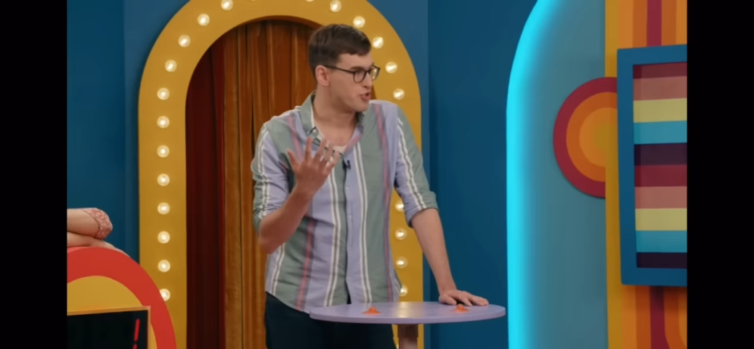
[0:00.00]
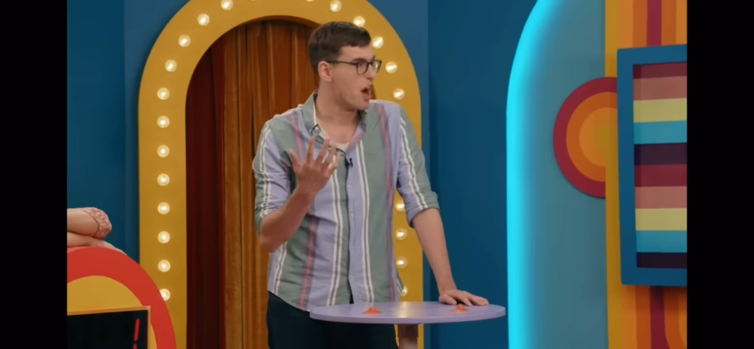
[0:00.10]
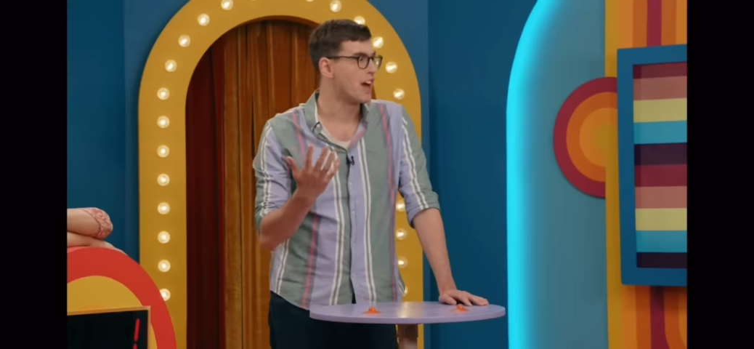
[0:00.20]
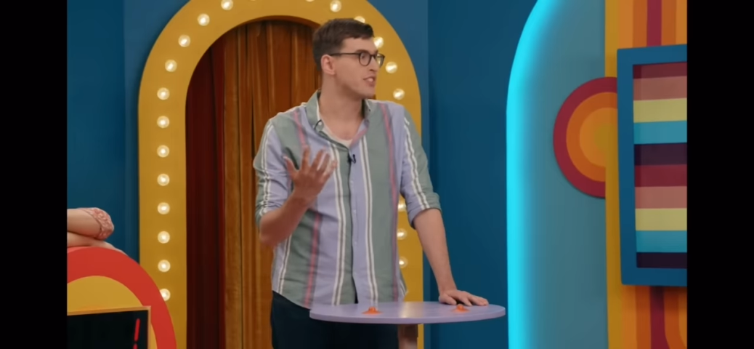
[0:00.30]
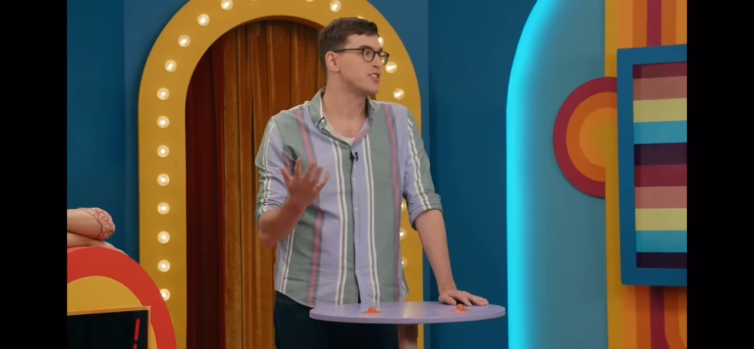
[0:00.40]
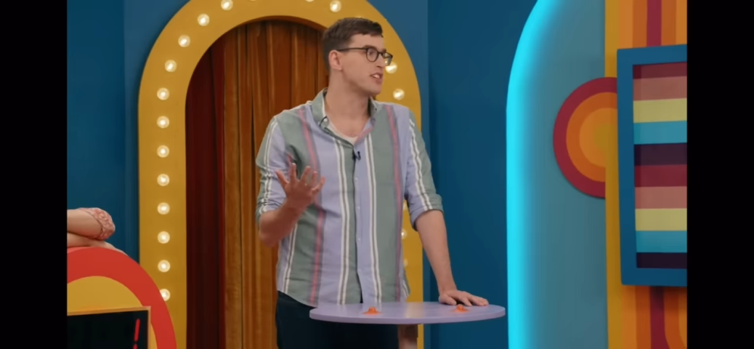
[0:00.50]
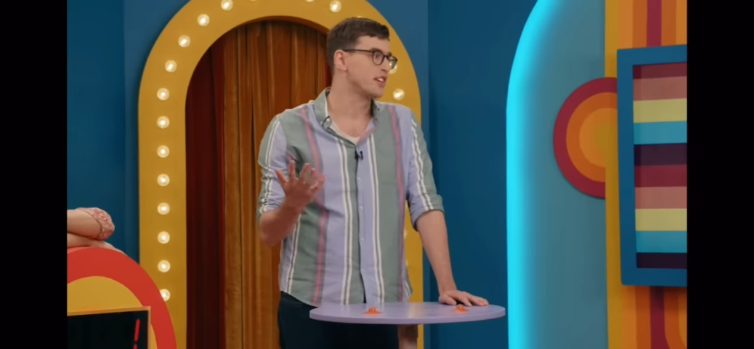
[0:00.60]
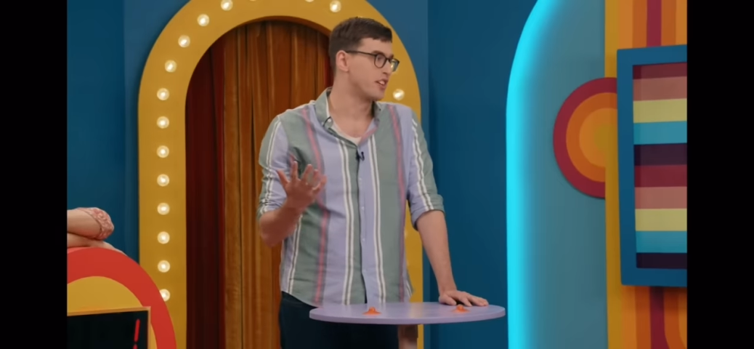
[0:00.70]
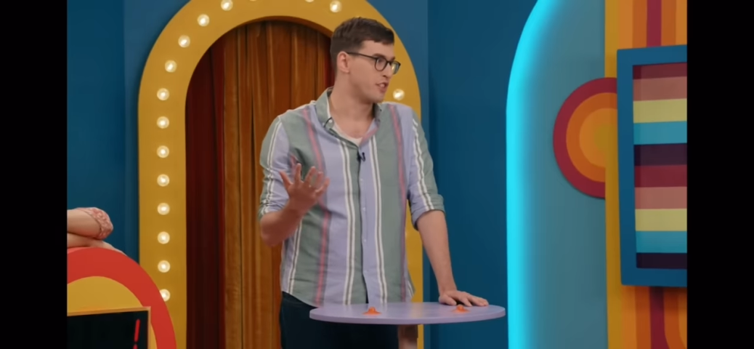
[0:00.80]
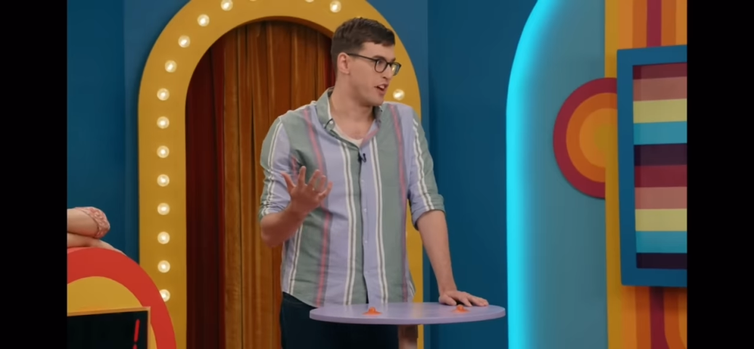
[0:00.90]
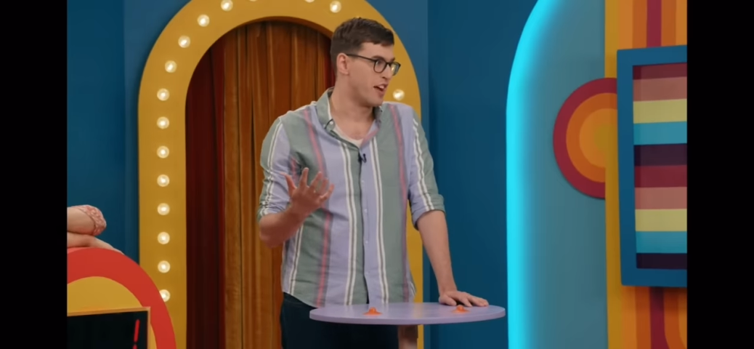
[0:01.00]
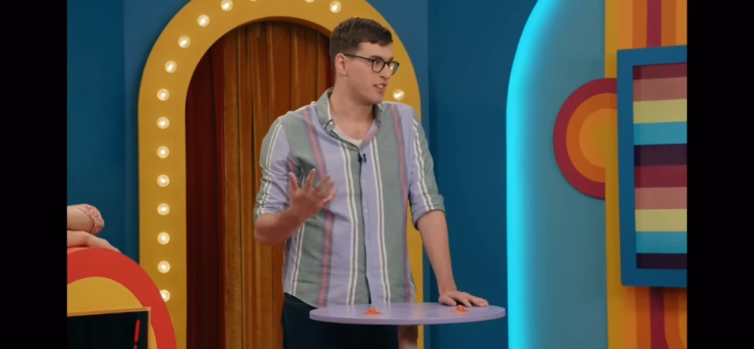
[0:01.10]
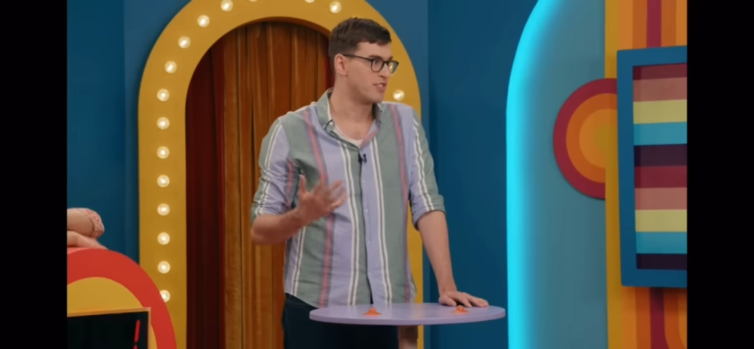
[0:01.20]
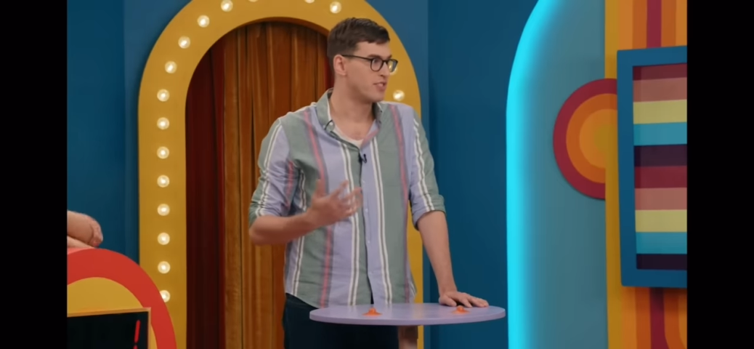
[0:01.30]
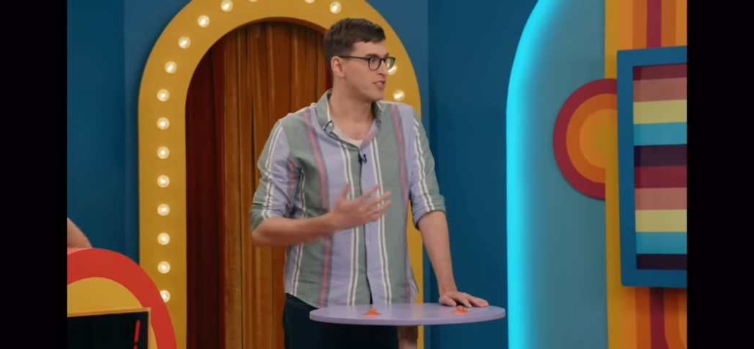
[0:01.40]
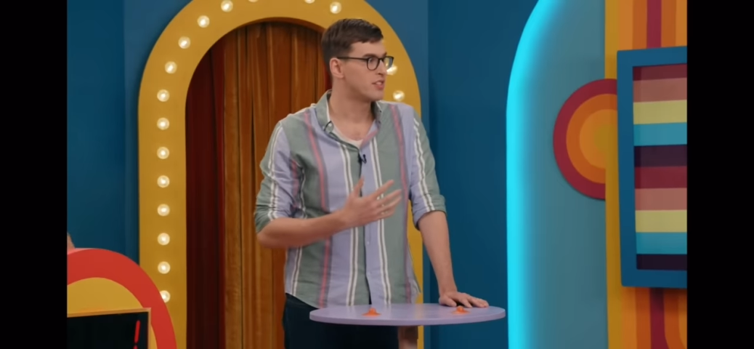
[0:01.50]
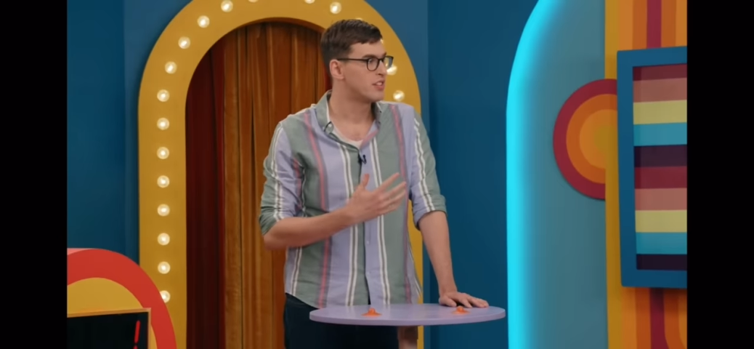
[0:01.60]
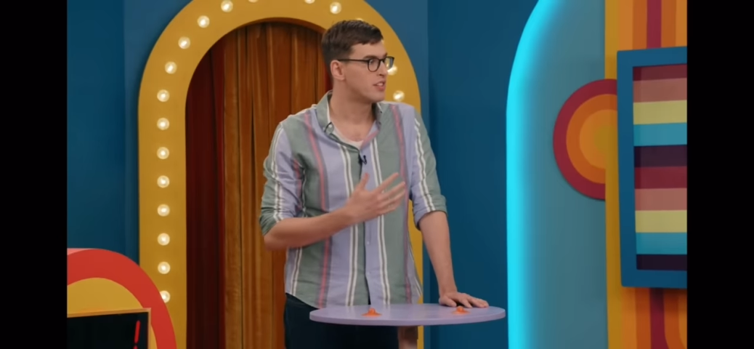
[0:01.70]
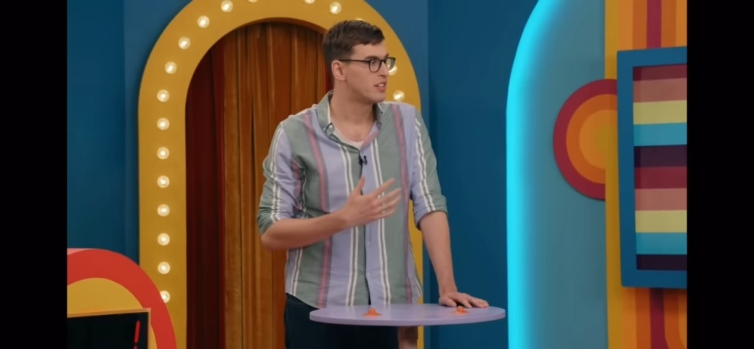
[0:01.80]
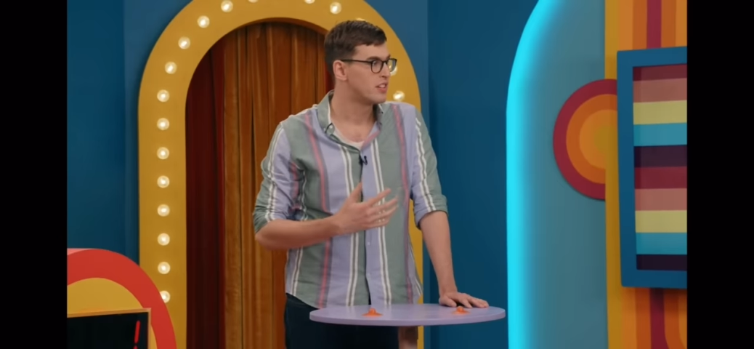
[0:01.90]
dry skin on her hands.
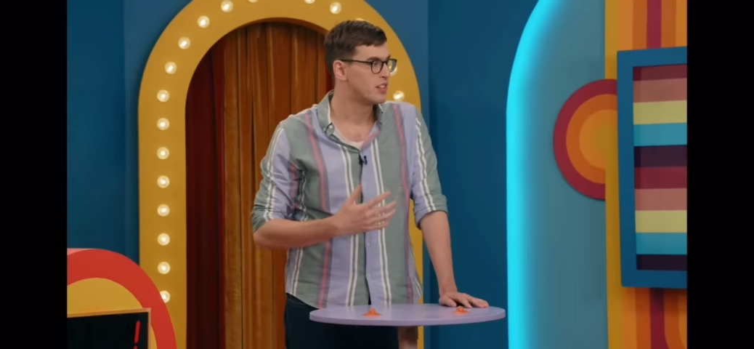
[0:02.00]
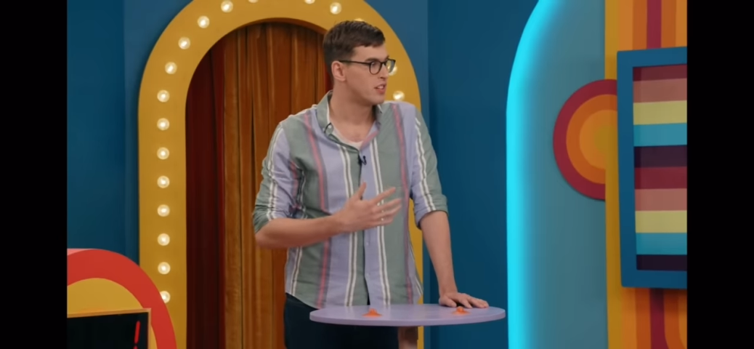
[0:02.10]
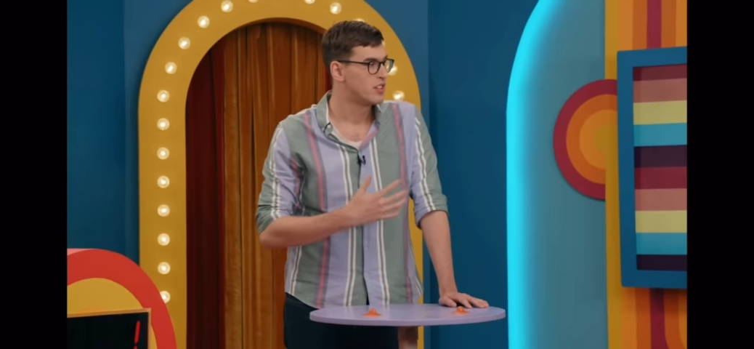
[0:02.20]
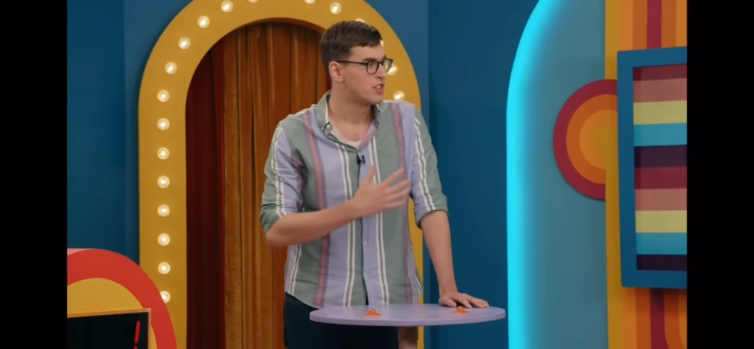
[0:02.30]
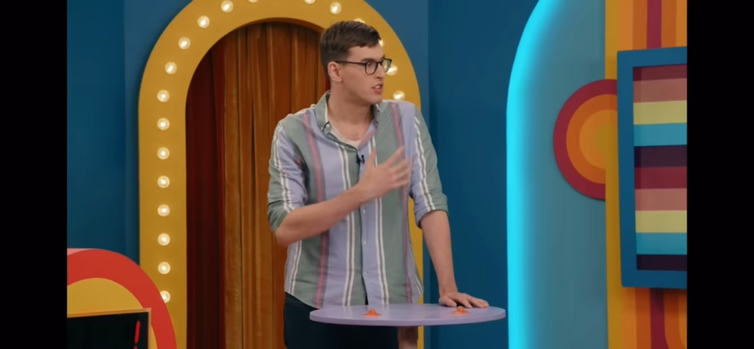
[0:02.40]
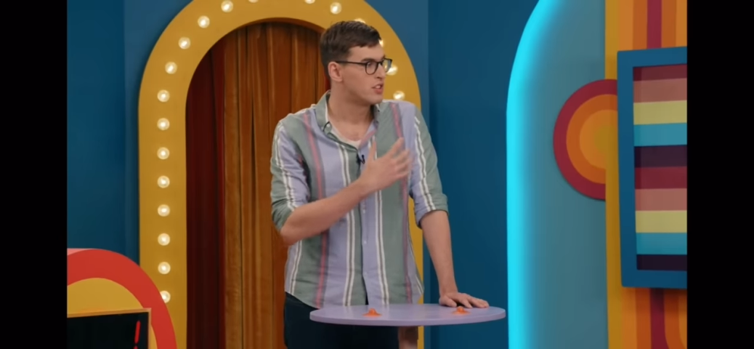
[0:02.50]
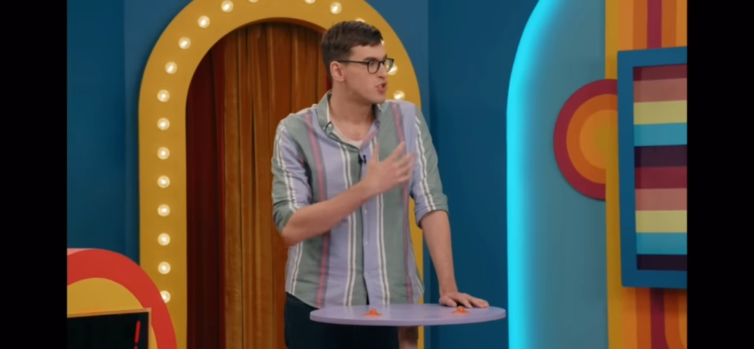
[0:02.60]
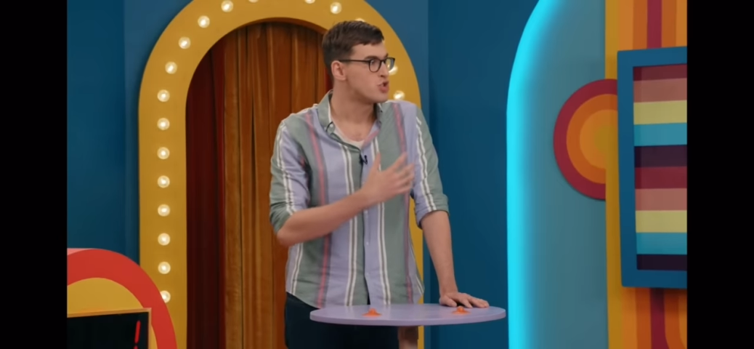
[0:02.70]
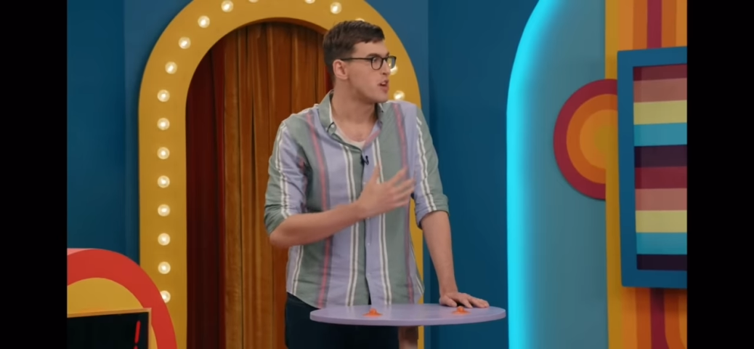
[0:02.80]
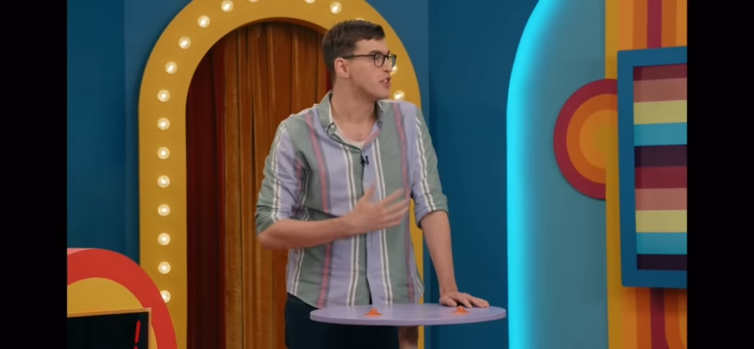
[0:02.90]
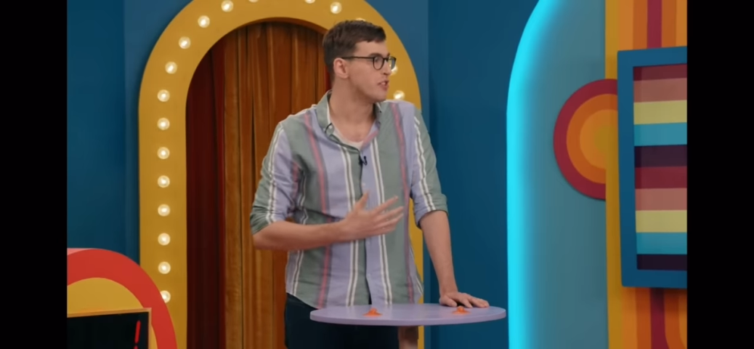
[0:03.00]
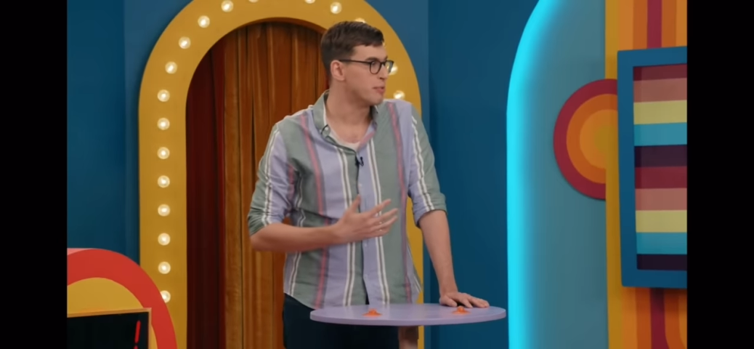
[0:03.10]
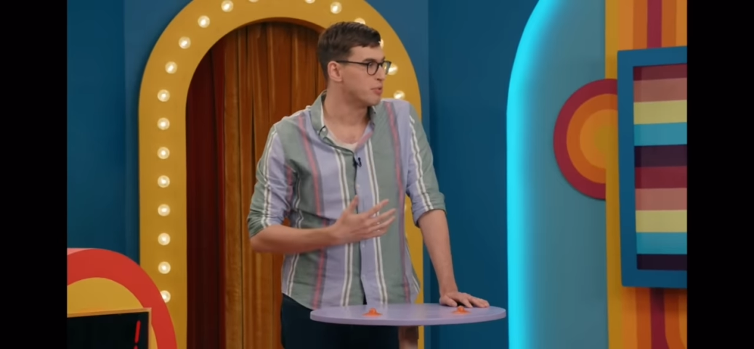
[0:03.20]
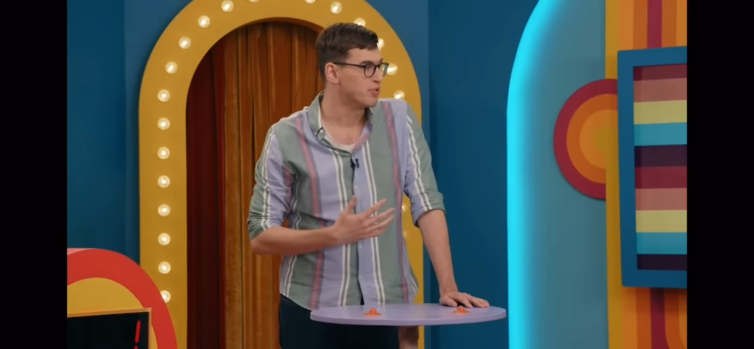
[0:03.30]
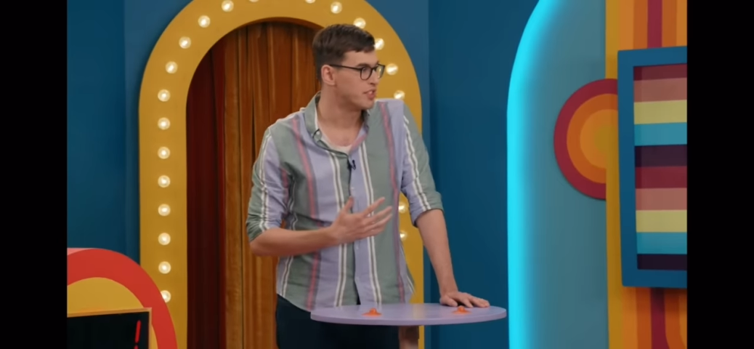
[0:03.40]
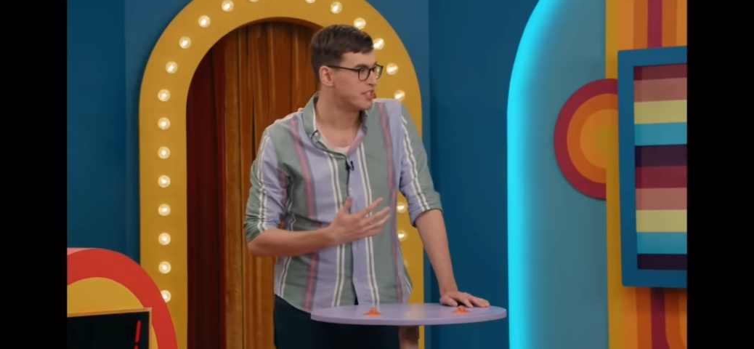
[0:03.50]
Shred your nipples to